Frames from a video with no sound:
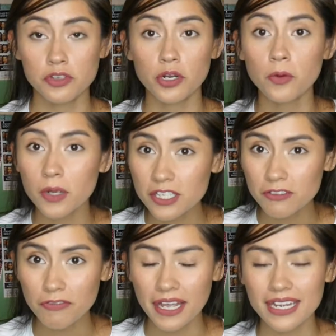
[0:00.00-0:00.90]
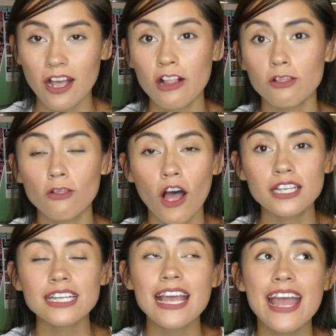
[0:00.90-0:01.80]
you're going to find a
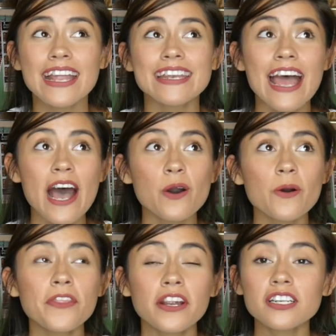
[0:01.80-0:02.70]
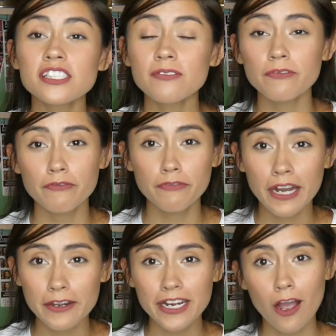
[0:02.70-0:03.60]
lot. Now, there are some
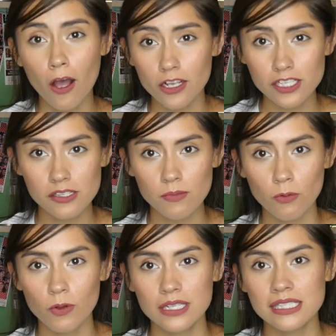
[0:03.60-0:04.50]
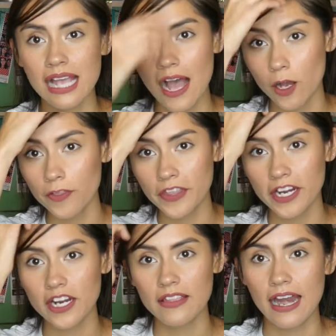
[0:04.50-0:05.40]
very awesome ones out
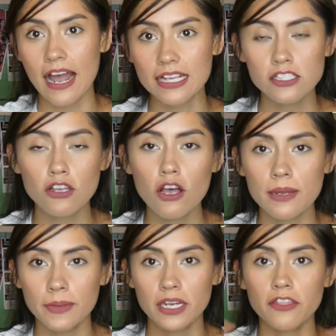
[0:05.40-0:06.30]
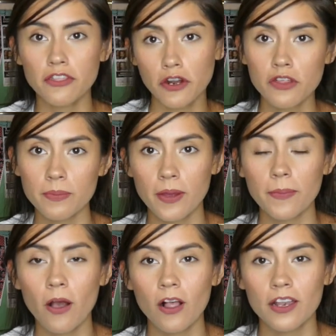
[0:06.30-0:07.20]
there that I saw, and I'm going to throw them
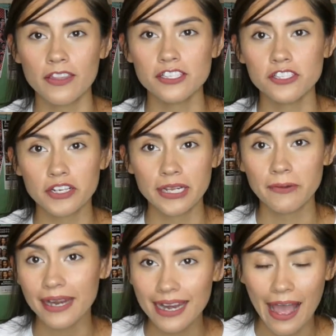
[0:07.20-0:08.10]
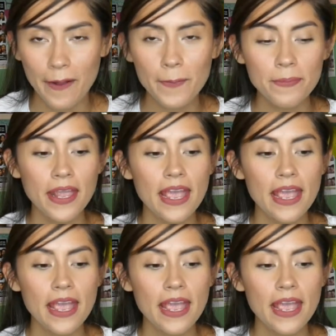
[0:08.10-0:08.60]
up on the screen right now.